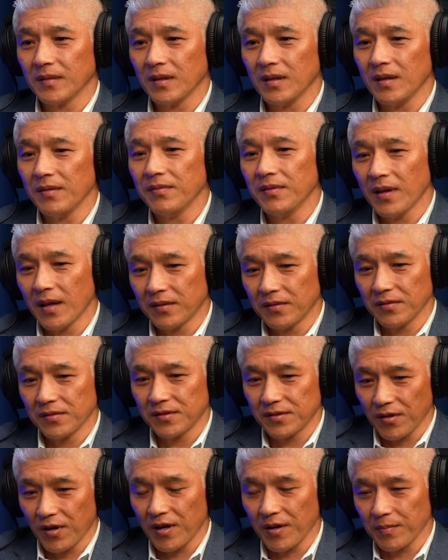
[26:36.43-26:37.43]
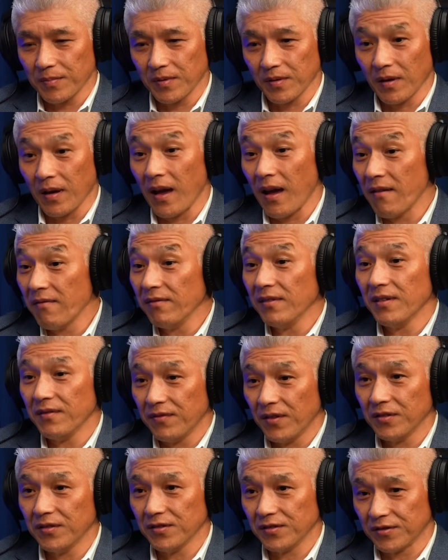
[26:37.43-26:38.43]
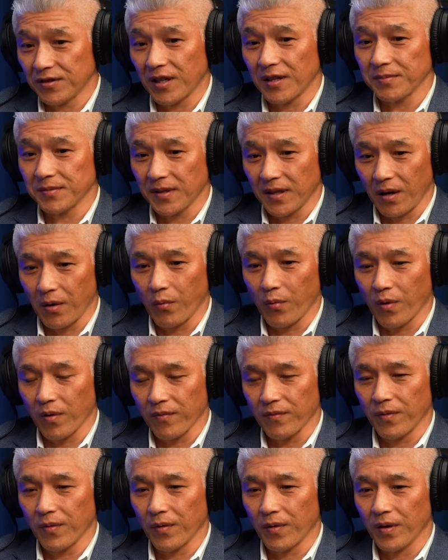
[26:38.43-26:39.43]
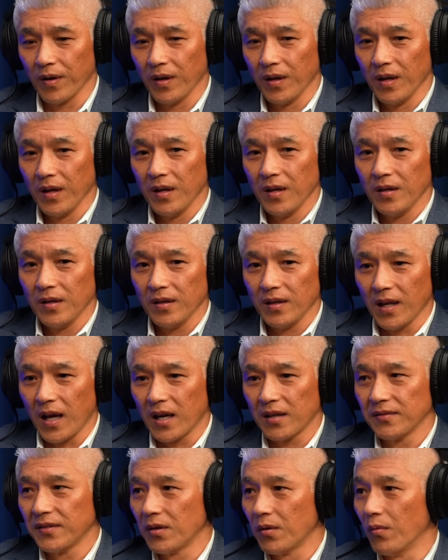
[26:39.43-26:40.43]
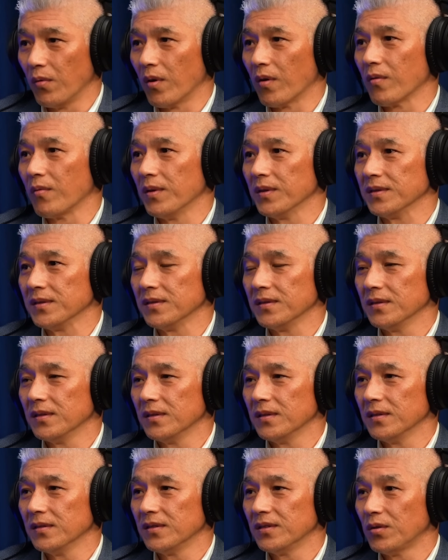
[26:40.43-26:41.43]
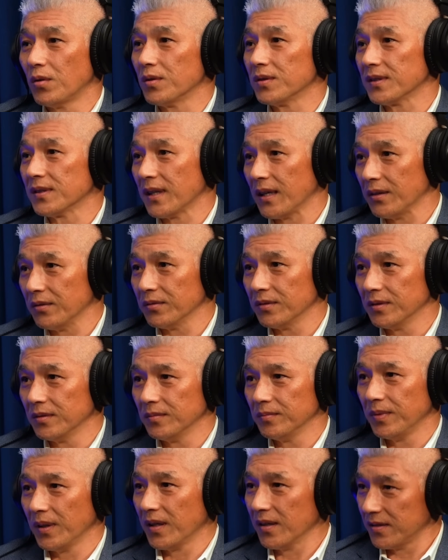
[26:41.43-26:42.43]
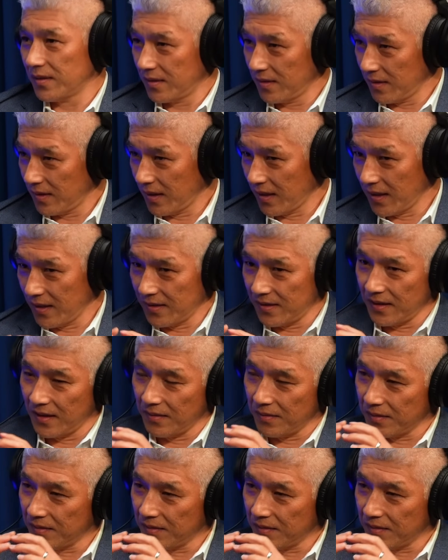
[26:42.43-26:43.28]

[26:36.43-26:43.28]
even at the startup, the heavily funded startups that I worked for, a lot of their work was sourced out because, like I said, it